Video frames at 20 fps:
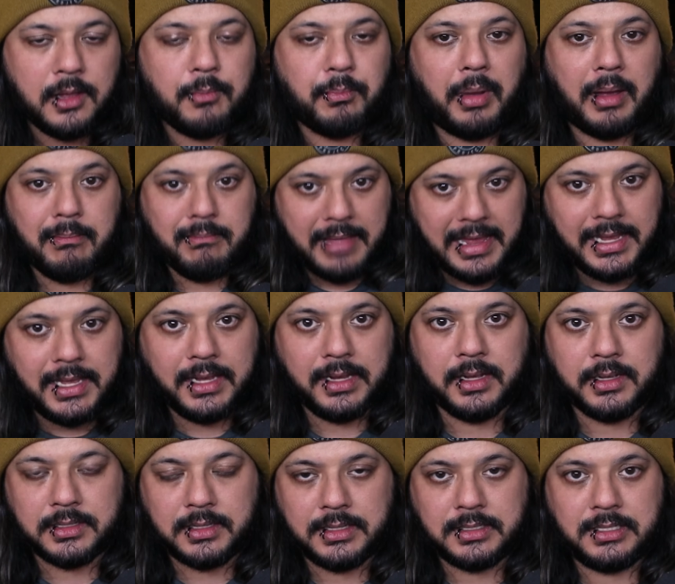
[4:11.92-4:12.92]
by making
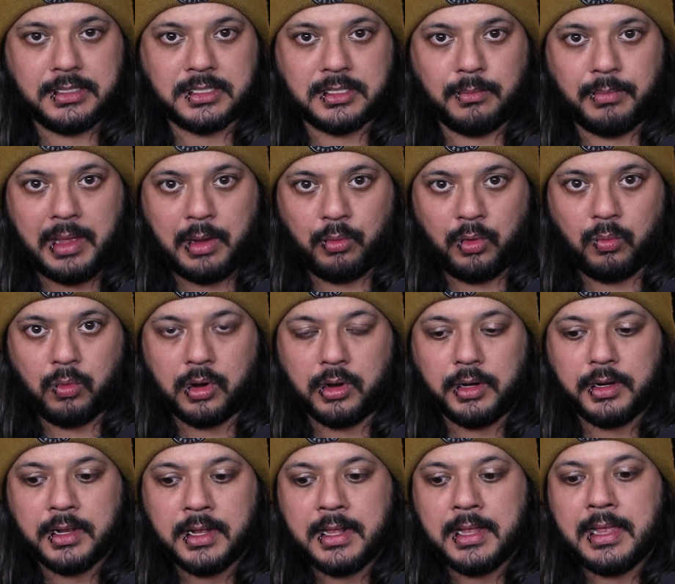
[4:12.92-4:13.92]
a system that will
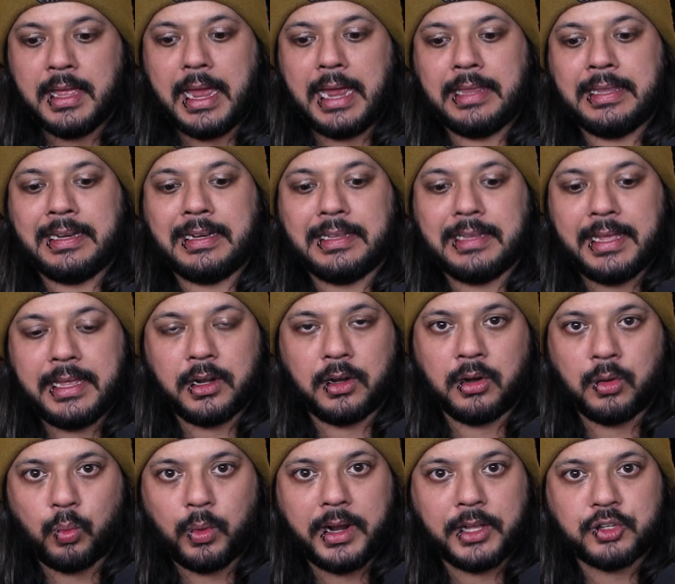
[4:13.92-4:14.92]
work. And then
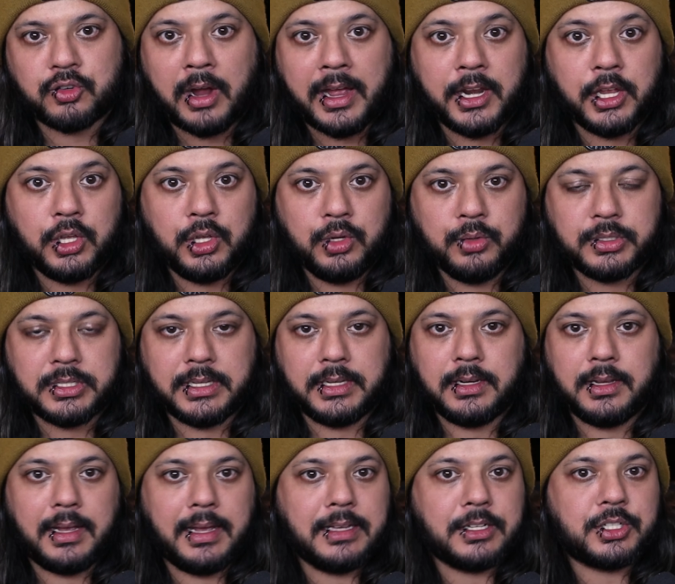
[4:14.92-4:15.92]
later, when I try to use it,
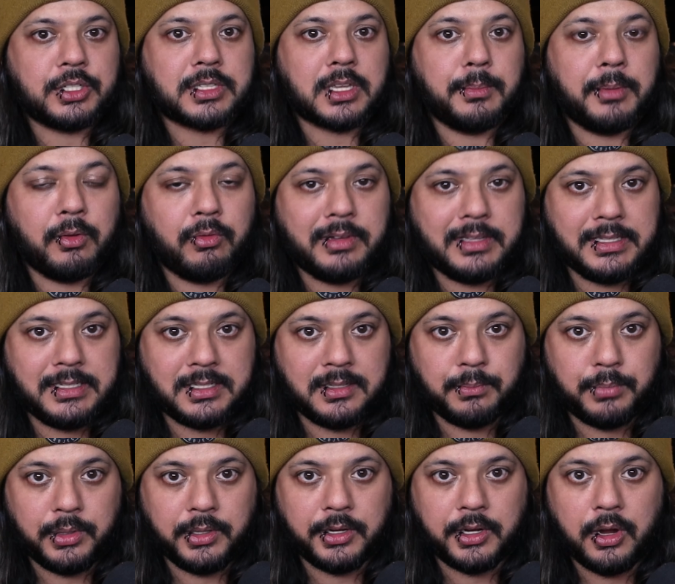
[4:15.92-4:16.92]
it's just gonna be really
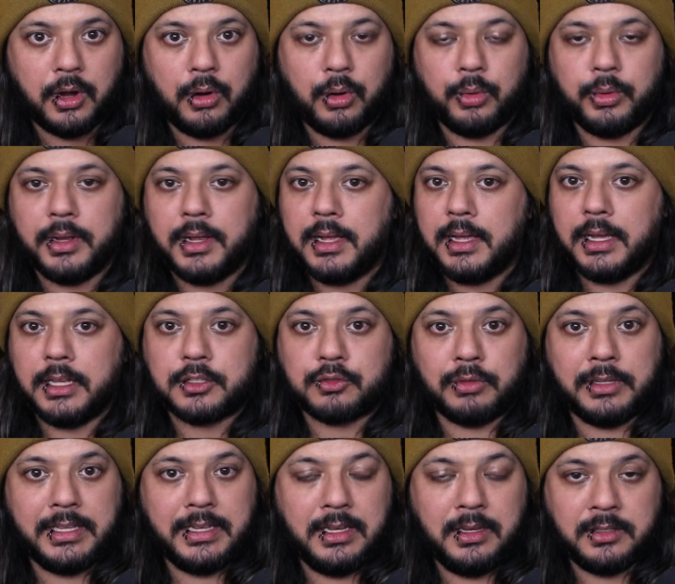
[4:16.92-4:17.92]
simple in code. It's
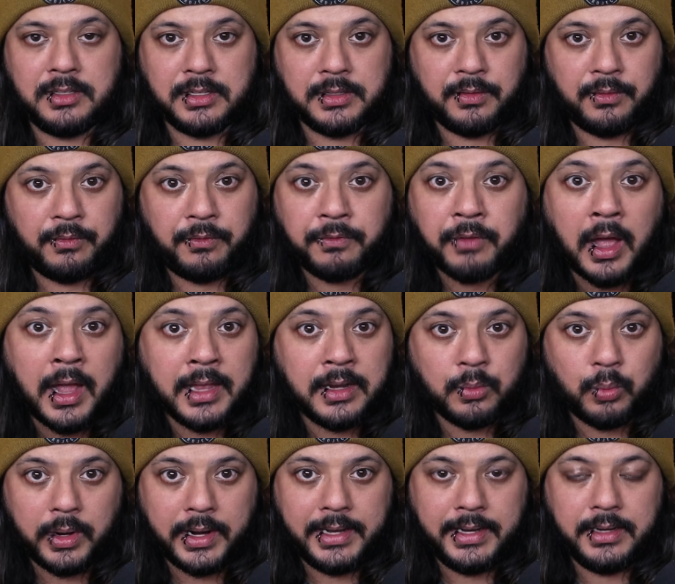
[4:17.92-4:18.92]
really easy to find
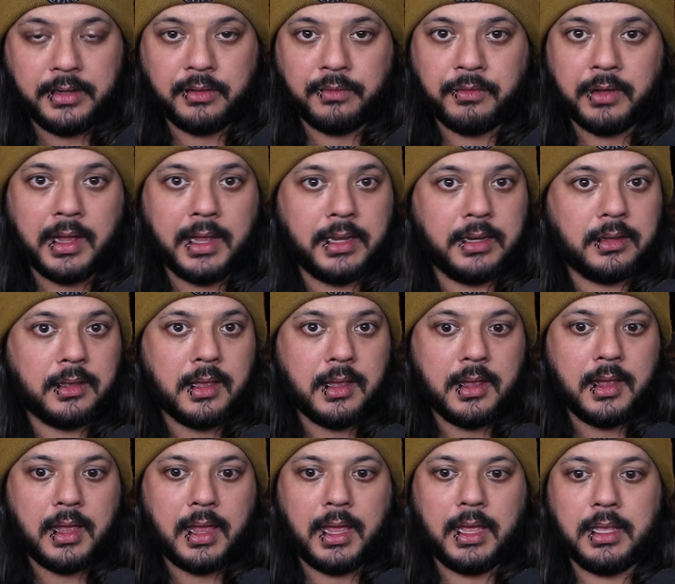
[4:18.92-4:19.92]
what I need to find
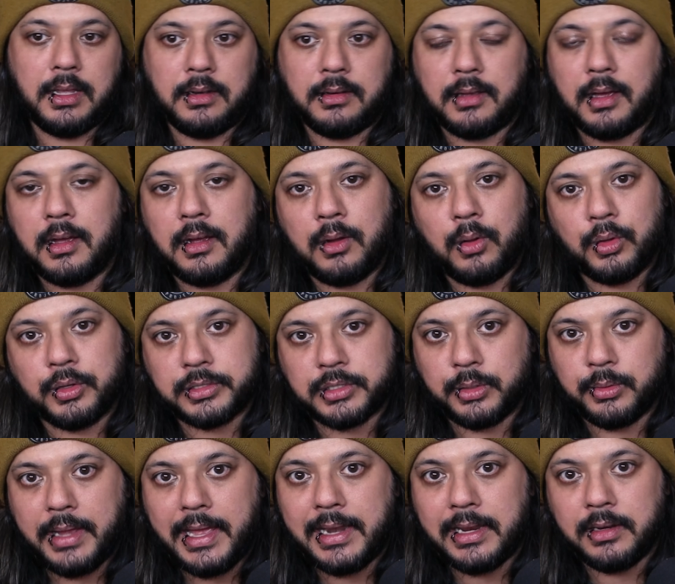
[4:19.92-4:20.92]
and
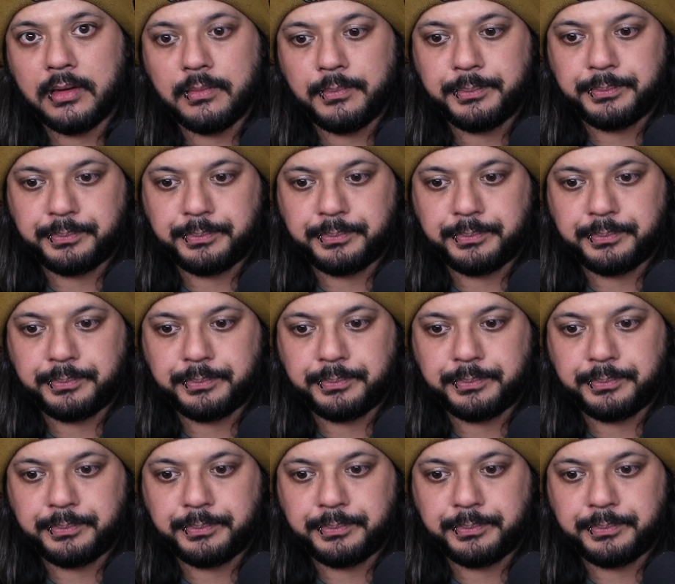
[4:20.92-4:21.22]
also edit